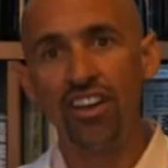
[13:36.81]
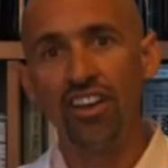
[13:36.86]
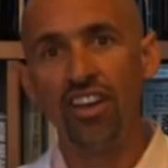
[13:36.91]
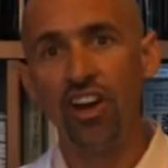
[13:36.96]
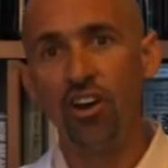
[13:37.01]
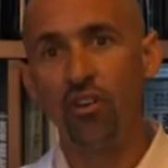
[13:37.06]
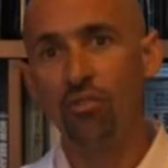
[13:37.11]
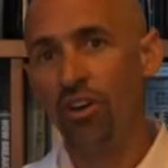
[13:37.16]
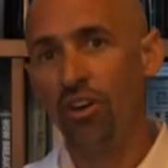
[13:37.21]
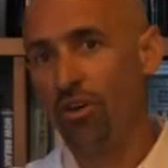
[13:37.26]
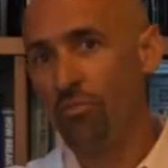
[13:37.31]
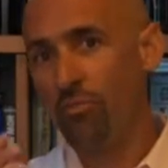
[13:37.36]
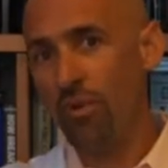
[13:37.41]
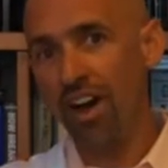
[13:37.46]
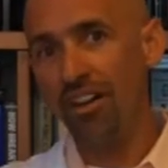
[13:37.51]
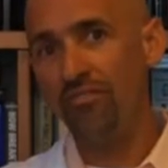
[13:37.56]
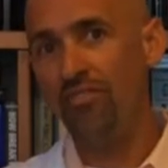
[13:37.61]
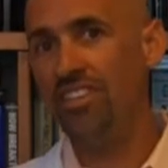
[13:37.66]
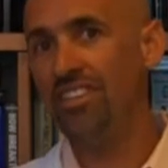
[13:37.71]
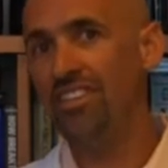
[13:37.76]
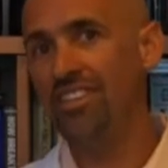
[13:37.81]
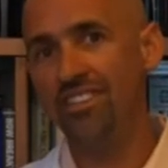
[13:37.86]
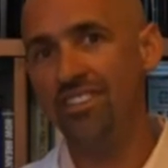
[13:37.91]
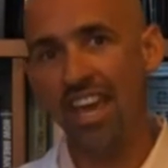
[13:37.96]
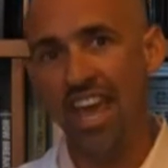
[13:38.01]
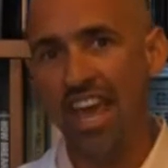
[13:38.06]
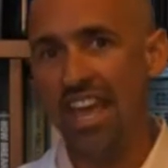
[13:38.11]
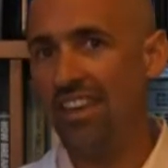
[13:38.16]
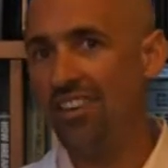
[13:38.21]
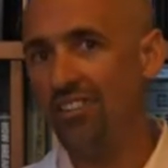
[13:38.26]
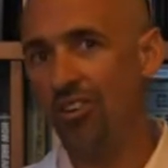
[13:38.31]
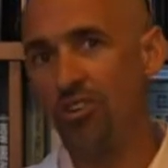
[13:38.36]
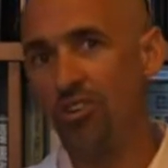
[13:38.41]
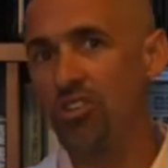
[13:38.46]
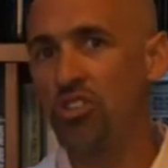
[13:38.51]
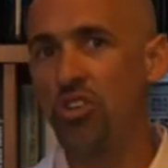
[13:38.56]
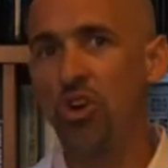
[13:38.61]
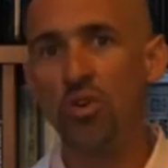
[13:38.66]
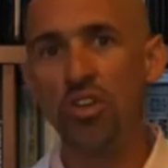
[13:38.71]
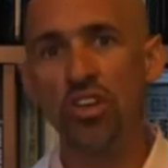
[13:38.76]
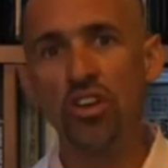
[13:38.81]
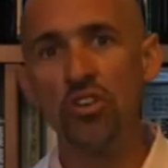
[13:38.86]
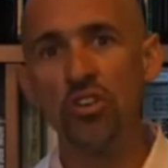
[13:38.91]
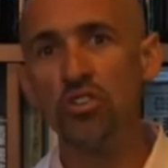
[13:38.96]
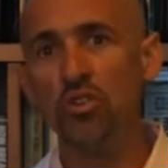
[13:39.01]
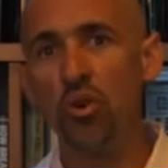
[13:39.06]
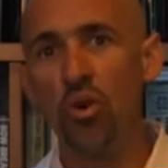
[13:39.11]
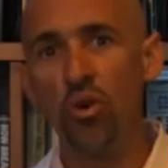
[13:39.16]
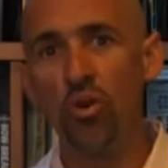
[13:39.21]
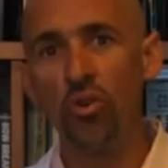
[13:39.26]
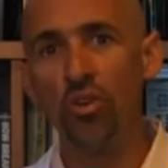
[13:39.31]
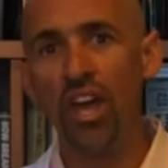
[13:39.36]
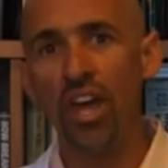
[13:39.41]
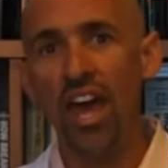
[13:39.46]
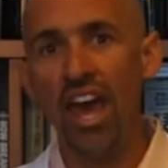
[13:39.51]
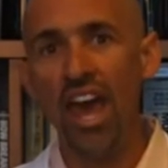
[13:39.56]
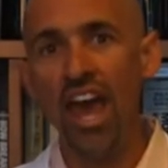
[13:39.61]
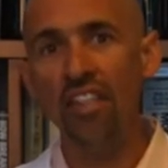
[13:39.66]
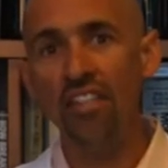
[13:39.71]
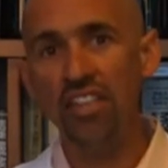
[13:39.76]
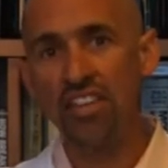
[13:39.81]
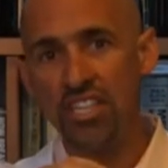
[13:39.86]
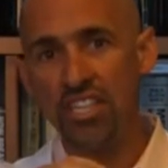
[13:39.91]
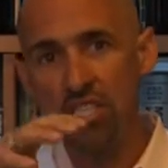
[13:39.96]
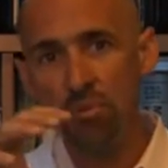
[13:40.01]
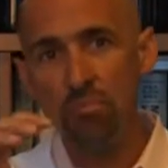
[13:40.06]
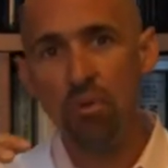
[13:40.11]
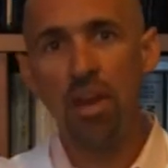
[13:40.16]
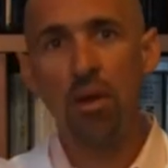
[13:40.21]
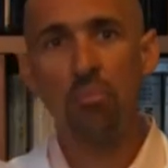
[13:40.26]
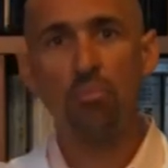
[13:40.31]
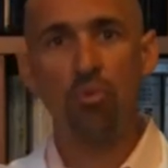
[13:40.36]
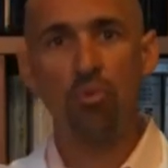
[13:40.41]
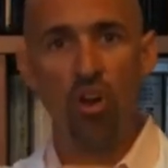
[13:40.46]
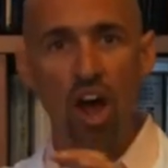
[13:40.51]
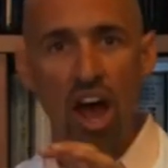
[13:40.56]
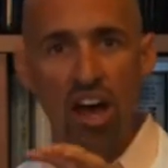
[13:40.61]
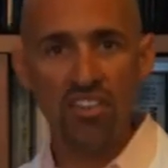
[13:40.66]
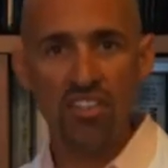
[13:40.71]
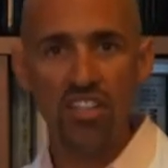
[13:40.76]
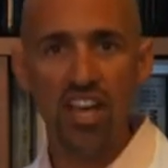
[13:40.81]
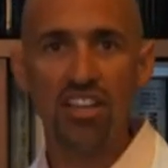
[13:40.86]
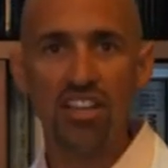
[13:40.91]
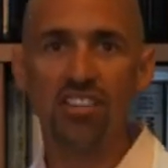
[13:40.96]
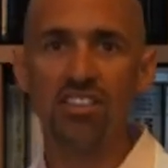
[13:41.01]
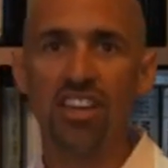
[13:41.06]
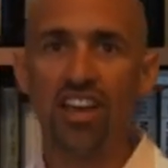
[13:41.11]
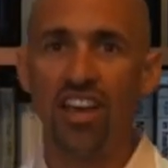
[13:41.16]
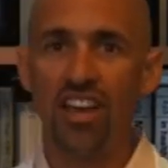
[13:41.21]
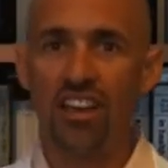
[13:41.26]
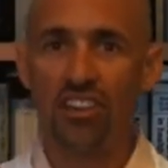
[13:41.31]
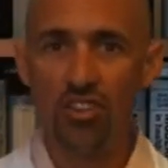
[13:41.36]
You know, MonaVie's 8 or so years old, and this has been a process.